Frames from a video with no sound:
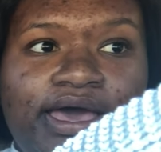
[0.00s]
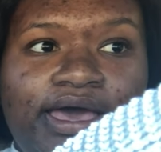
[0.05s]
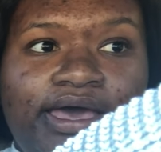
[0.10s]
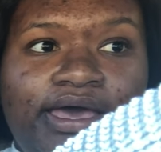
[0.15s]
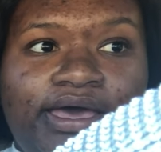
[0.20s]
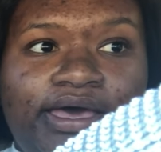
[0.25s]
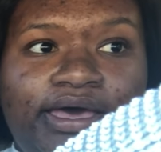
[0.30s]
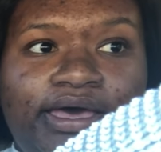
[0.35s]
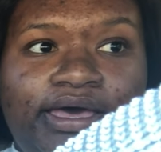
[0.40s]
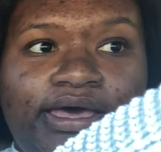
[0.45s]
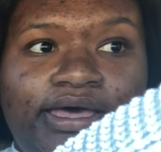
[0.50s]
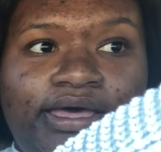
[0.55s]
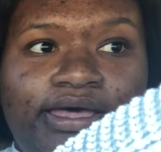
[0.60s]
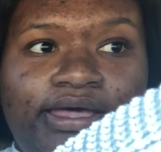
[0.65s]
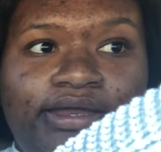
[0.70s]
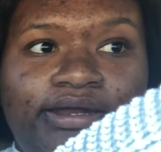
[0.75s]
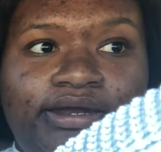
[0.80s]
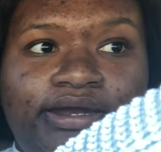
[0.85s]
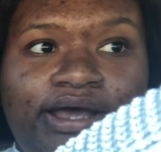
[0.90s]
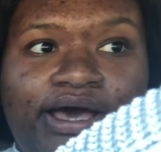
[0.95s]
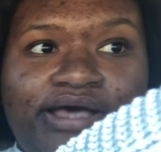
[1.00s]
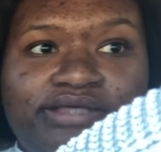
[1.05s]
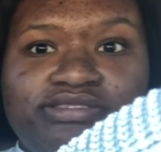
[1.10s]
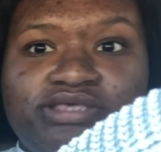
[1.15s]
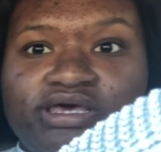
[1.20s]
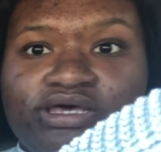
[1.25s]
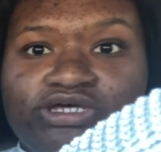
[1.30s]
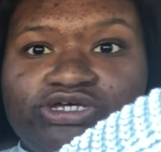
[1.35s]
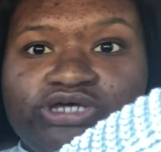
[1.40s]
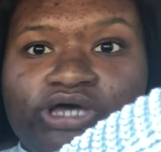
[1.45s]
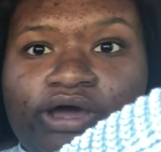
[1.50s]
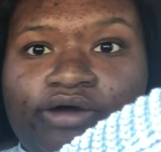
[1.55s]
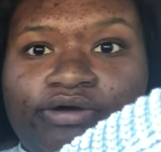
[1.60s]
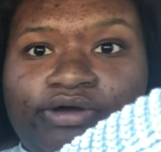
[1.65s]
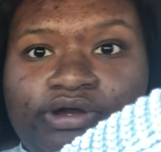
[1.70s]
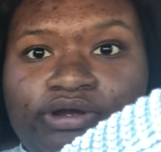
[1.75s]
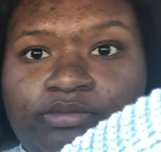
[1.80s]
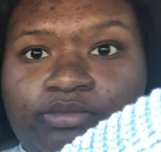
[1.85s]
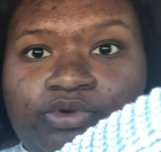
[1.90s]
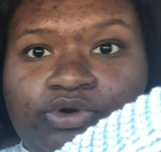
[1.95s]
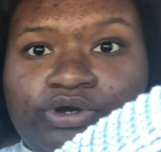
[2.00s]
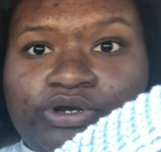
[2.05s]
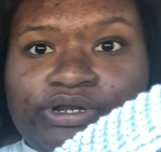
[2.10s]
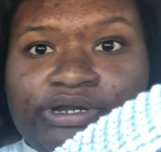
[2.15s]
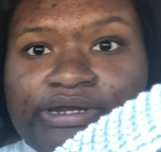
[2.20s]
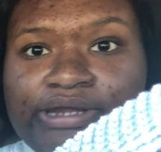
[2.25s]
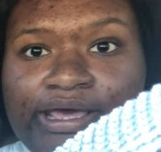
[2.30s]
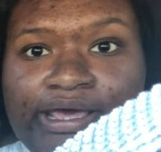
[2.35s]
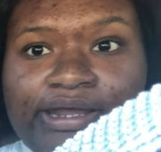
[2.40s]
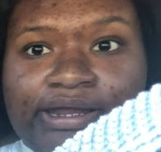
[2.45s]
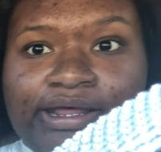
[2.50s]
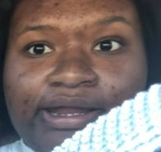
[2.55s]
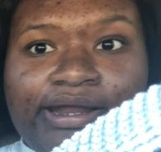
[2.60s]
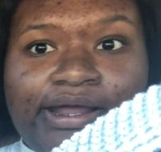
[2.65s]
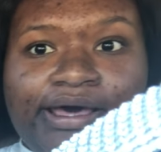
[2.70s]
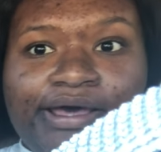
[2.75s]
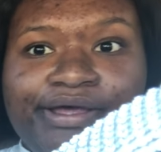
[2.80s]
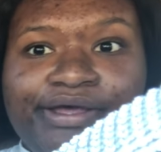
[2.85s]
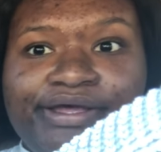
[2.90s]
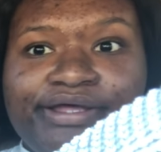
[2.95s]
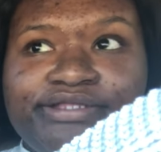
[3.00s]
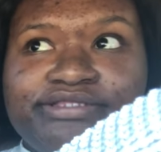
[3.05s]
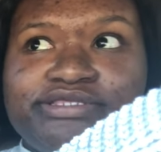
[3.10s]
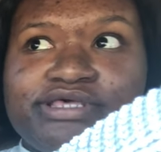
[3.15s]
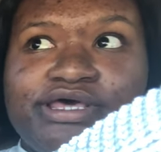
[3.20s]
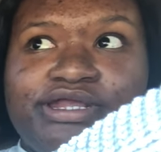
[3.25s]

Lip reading: And I take a shower in the morning and at night.